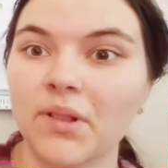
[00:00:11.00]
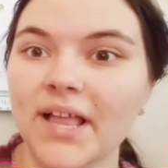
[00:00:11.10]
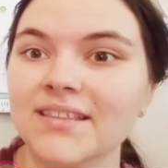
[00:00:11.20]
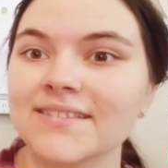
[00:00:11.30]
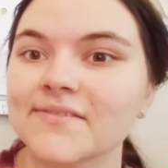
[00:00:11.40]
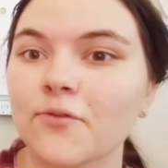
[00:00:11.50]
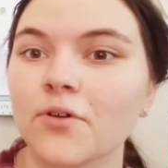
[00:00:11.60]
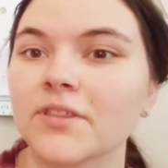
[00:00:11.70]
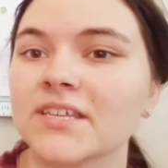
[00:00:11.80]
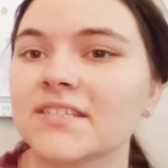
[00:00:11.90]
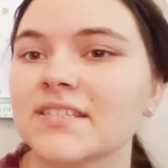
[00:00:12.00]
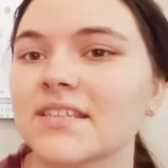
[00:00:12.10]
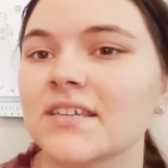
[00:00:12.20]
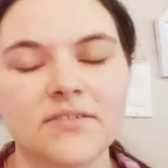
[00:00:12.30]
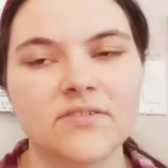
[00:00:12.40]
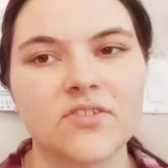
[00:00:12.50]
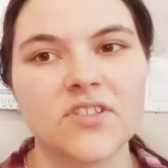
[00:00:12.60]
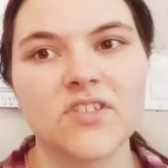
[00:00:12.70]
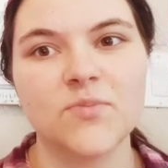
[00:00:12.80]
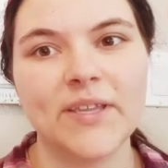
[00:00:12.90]
plans for this.
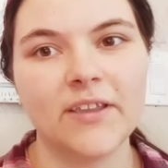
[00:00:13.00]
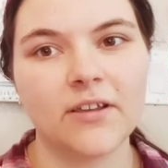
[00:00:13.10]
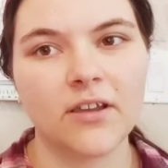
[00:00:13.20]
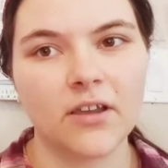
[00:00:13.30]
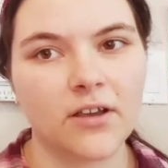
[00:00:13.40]
Just to be